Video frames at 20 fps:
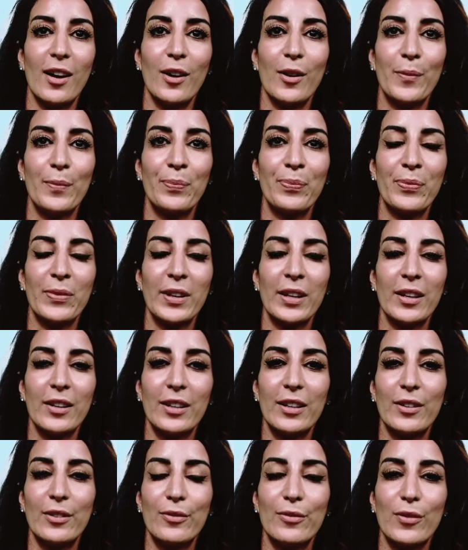
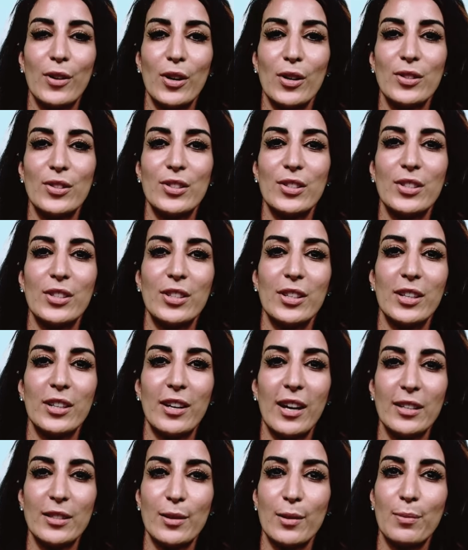in the first year,
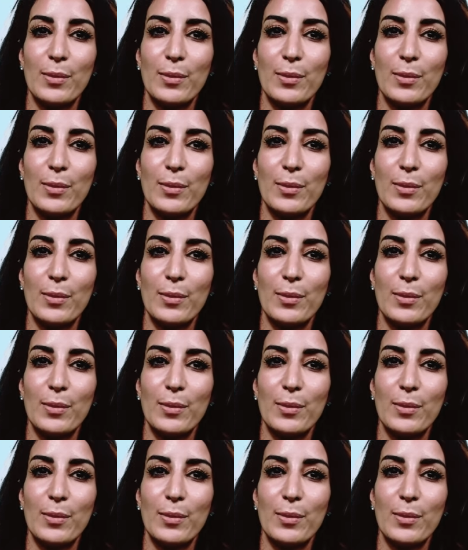as I